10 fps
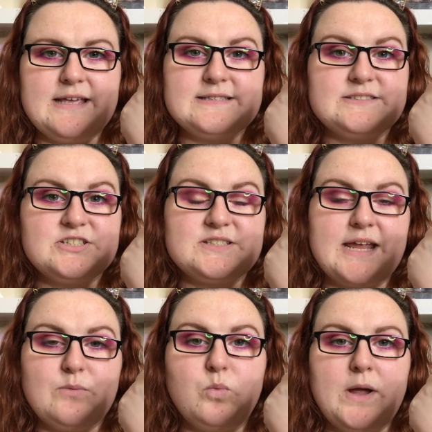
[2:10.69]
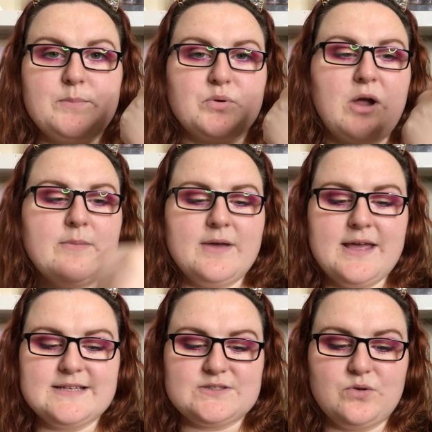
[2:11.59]
It's just a white
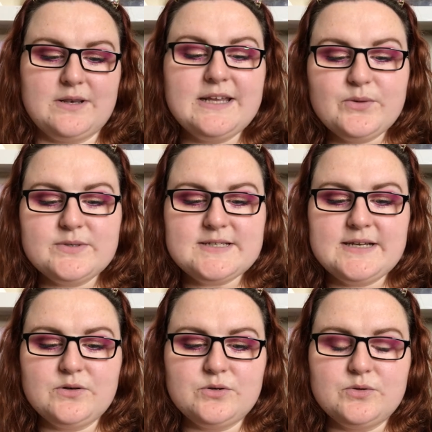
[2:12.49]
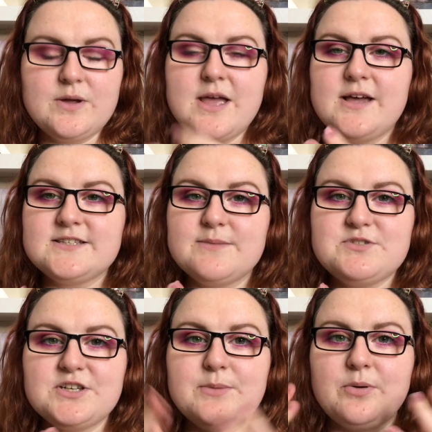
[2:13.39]
primer. It's not liquidy at all, so I'm
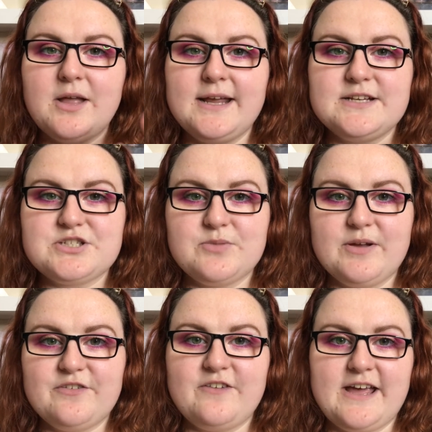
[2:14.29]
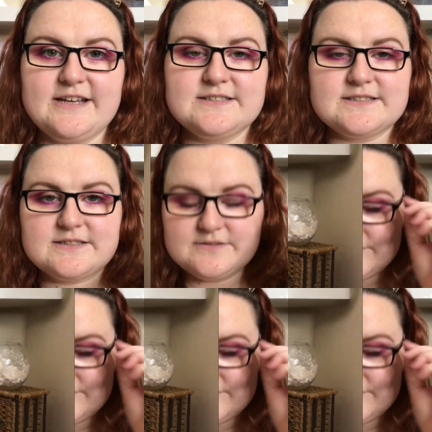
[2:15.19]
just going to apply it to my face.